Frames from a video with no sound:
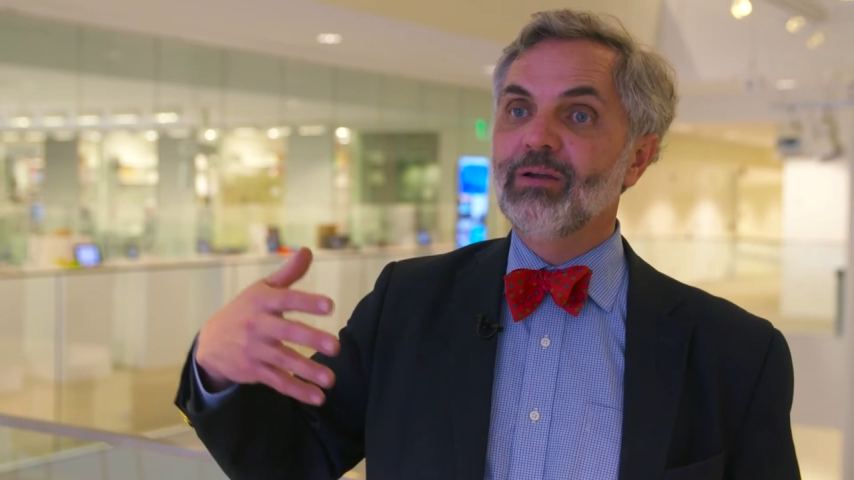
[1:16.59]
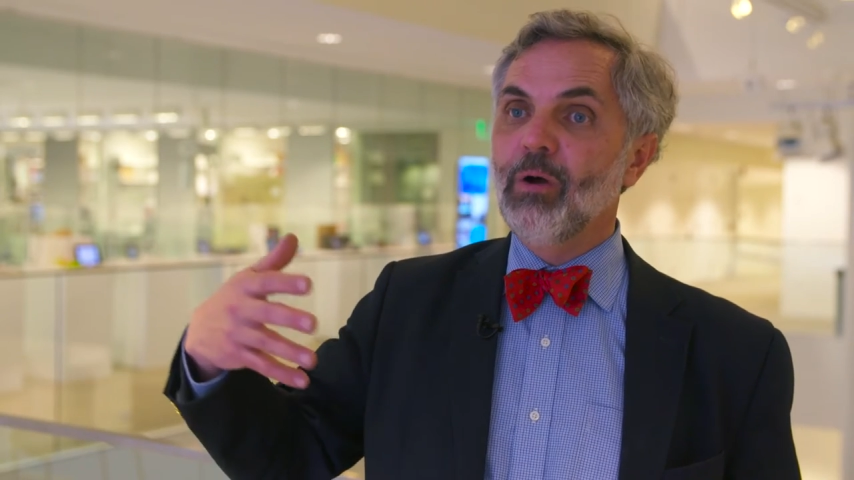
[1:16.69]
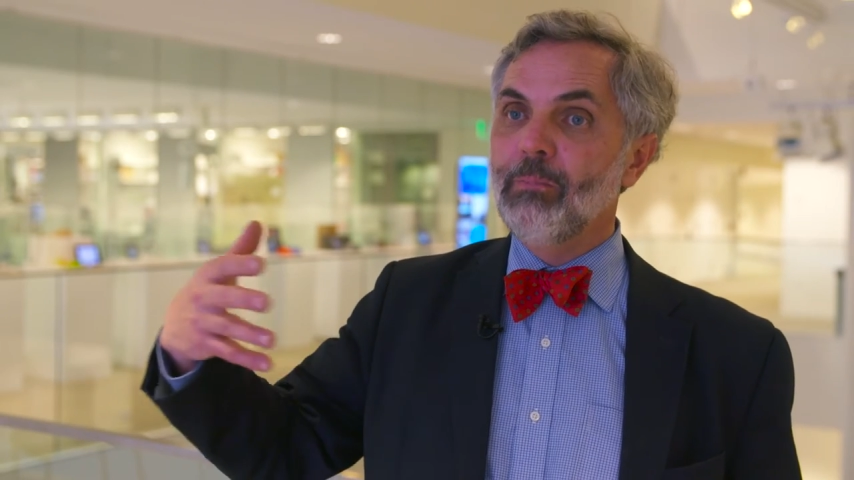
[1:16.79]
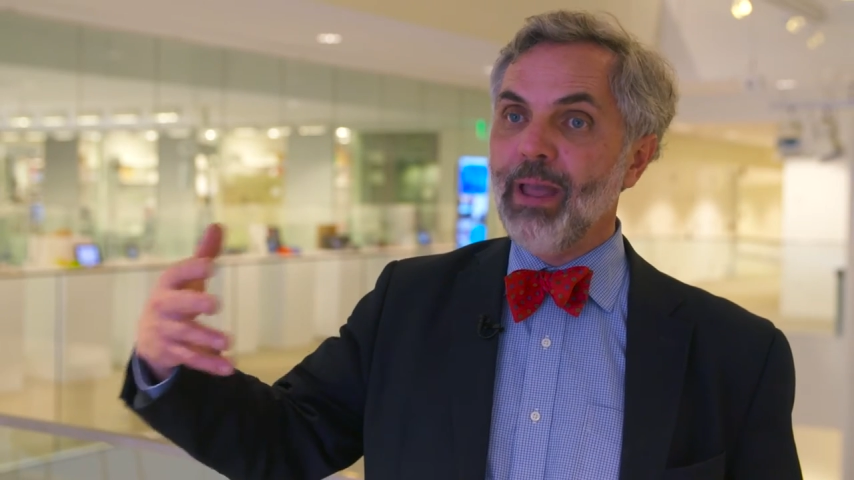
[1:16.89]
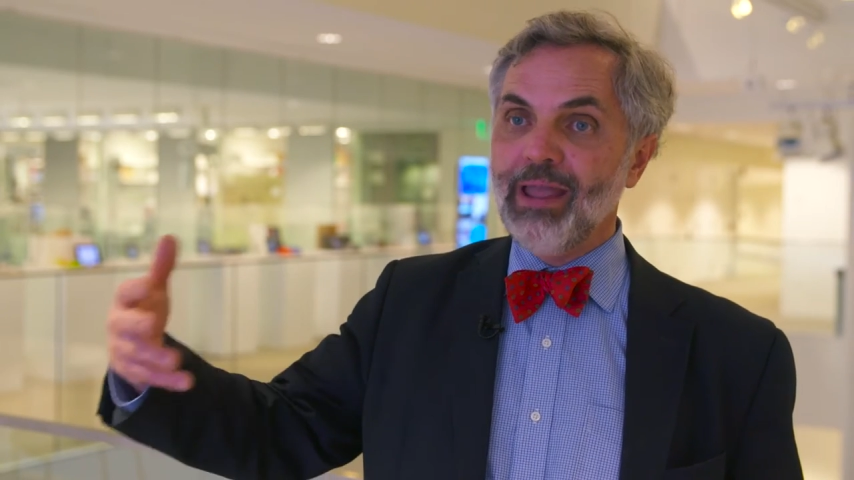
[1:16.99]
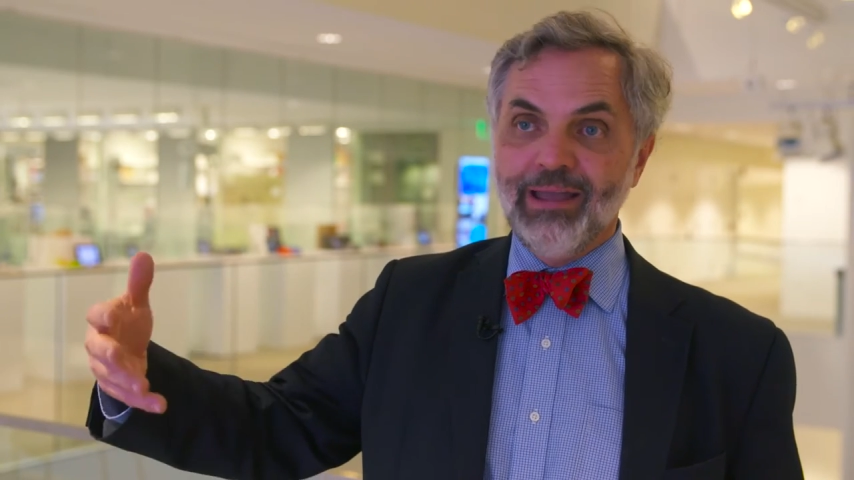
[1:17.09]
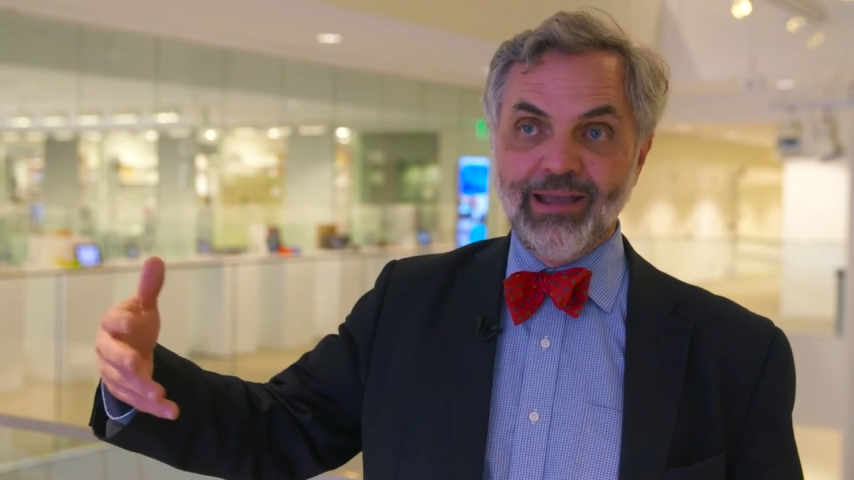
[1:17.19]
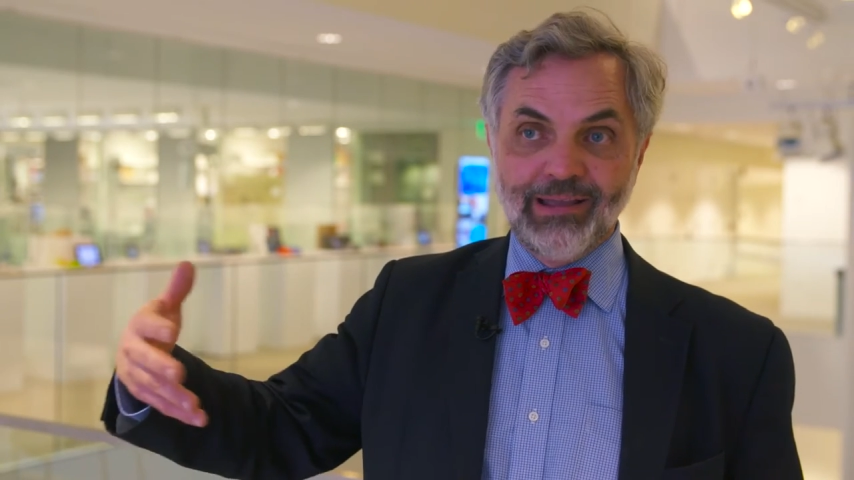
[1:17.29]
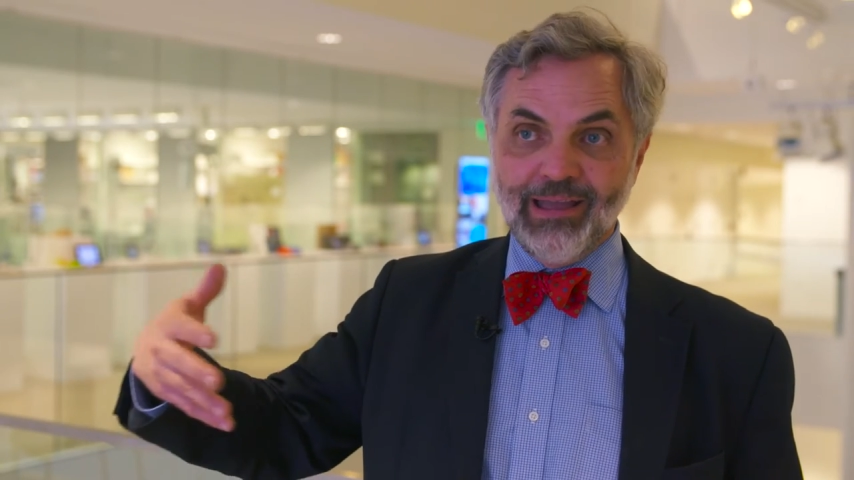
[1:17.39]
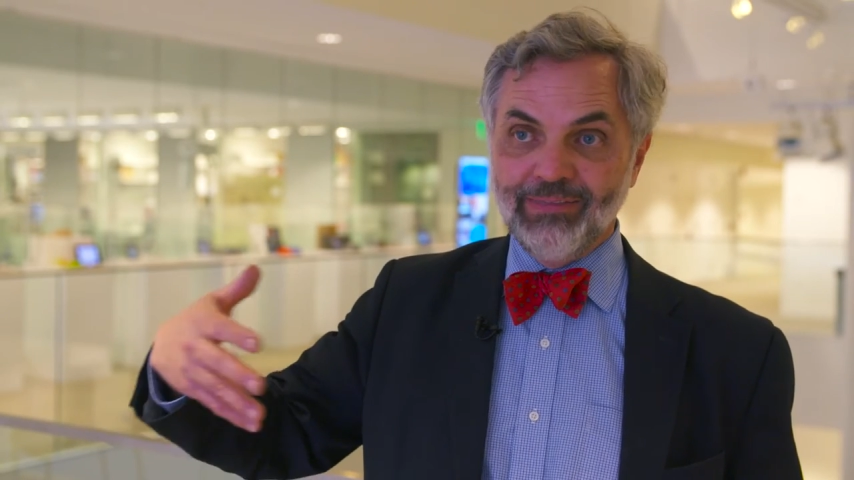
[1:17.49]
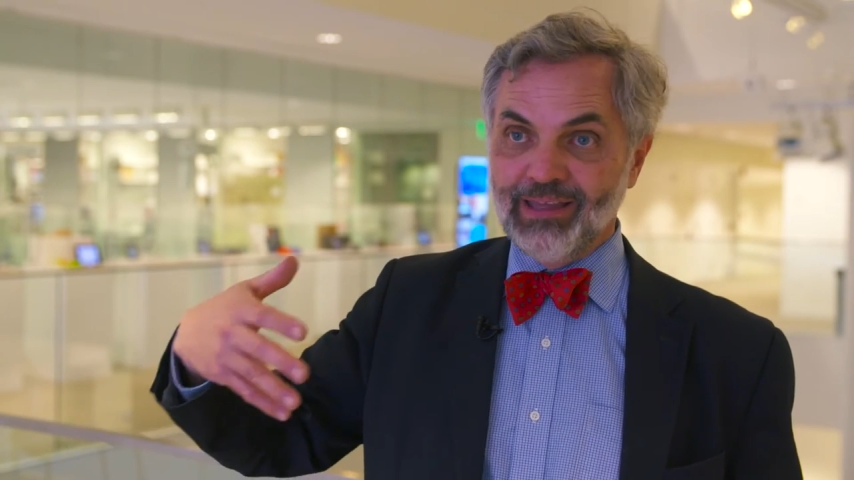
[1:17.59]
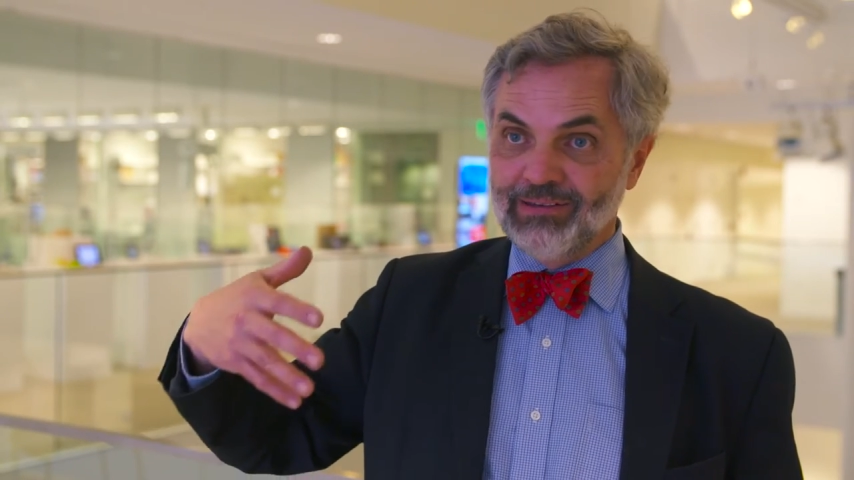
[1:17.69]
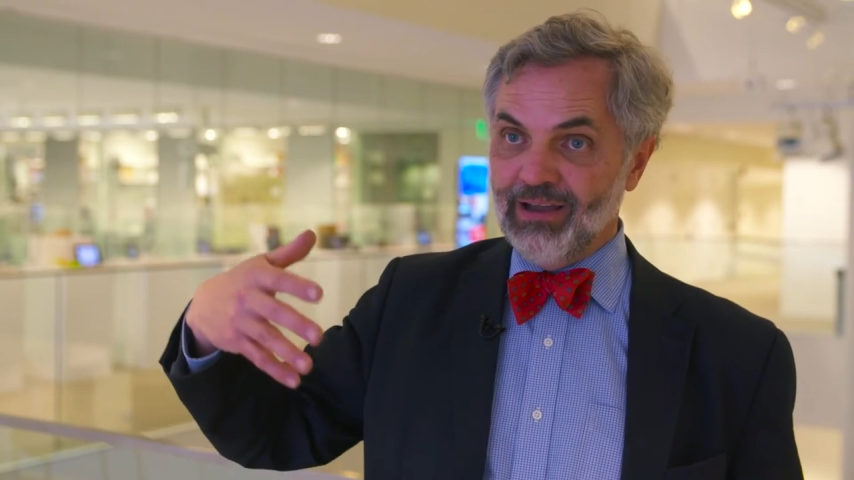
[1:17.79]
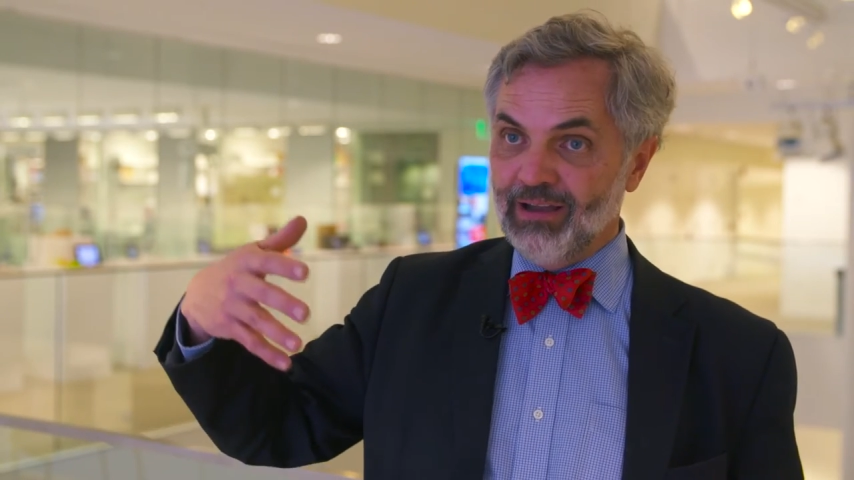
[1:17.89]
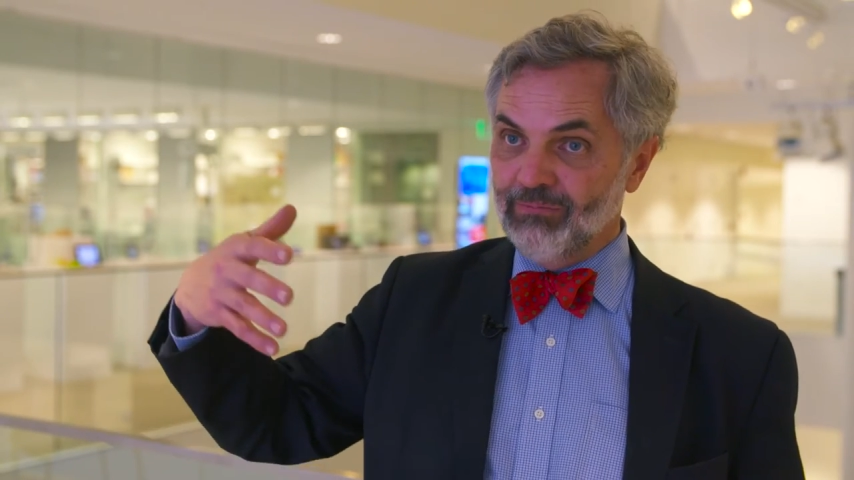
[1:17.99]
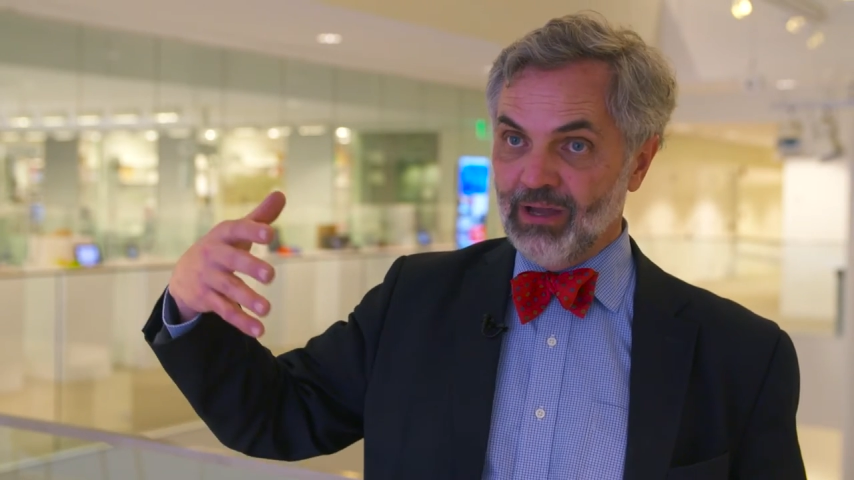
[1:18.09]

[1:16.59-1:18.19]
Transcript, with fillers: obeying and then uh, uh,